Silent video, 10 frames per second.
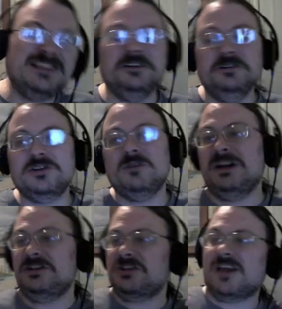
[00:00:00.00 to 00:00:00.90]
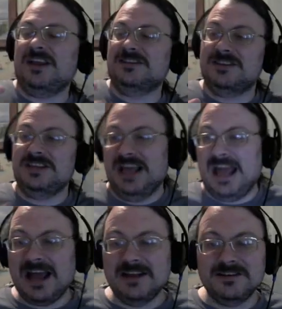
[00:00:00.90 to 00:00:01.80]
Usually want to check things at the
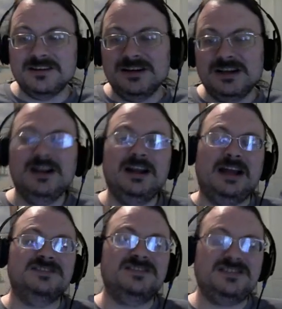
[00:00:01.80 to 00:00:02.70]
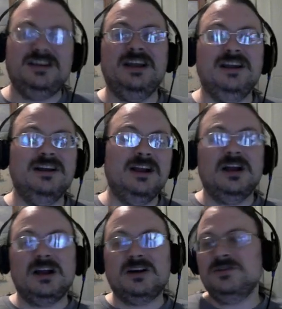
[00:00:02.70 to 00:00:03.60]
end and see,
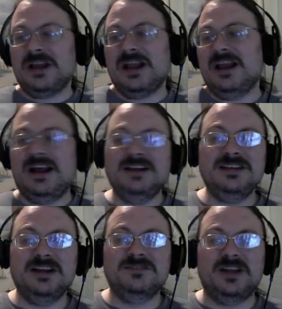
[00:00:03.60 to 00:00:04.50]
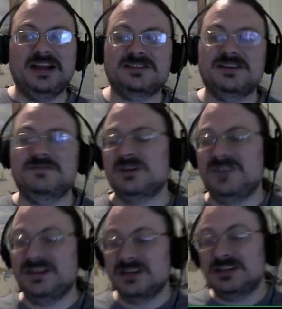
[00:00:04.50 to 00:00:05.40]
because you can get an idea of, like, if
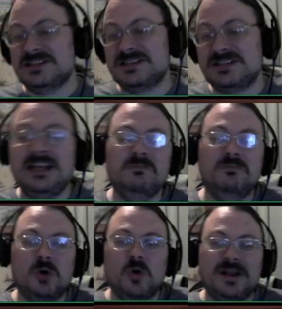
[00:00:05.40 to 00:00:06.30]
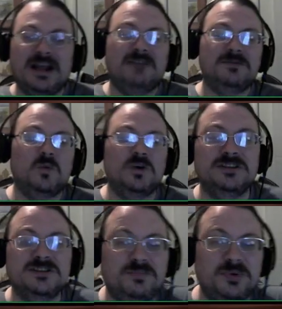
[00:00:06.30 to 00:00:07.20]
something does seem broken
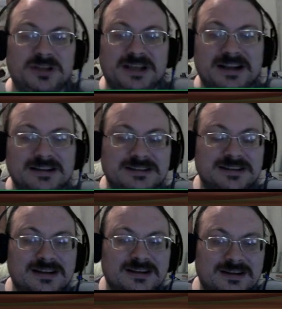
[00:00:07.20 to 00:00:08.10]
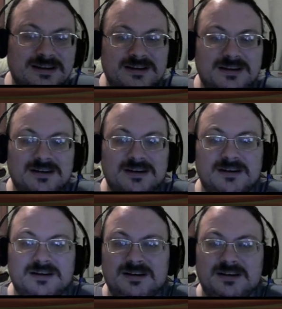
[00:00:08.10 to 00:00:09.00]
afterwards. But, like... Anything your
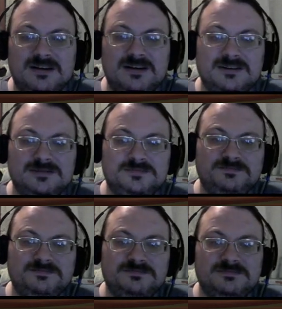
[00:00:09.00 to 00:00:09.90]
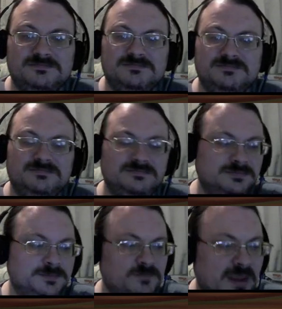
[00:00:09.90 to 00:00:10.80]
player suggests, because, I mean,